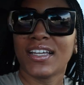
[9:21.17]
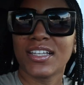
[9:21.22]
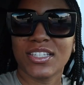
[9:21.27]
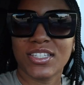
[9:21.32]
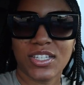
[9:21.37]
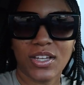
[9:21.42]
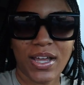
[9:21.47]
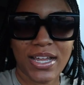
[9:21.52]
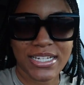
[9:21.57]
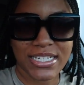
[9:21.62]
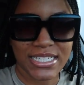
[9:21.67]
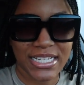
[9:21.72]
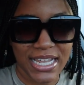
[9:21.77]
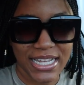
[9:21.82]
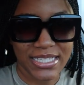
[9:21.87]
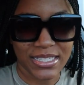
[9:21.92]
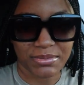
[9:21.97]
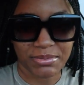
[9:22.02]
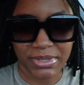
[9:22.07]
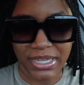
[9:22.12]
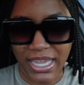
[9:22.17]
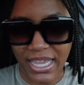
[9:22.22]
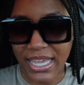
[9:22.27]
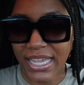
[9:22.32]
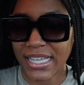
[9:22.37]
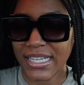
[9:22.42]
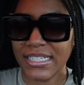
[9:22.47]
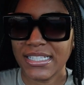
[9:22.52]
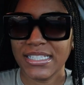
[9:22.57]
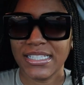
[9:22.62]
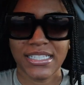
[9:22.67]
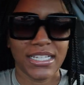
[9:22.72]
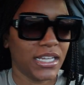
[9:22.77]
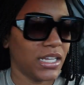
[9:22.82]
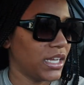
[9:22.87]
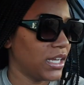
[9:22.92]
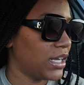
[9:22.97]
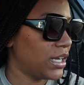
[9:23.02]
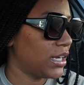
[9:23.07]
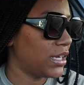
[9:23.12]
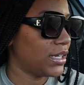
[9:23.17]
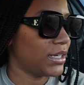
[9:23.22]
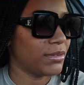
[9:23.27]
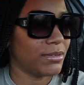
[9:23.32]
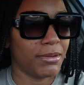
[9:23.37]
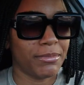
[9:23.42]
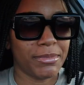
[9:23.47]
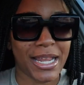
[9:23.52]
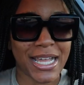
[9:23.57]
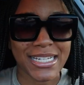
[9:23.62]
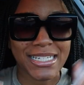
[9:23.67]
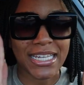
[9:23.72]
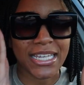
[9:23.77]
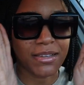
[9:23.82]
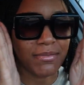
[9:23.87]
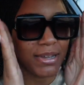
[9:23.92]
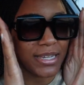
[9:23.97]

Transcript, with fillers: So I just got some gas. I'm not taking